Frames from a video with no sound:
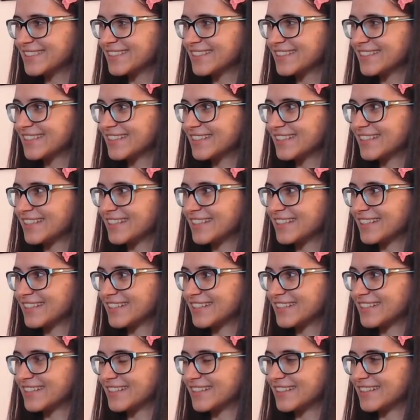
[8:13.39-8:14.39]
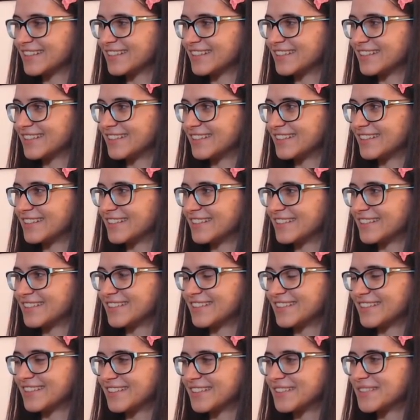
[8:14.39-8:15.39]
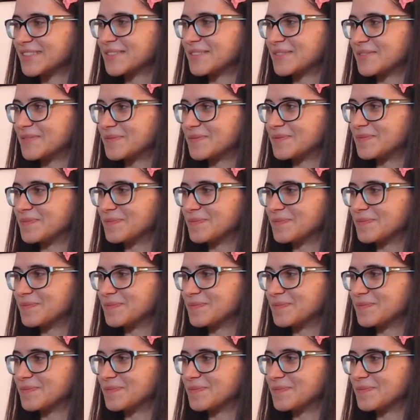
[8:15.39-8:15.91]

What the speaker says: (silent)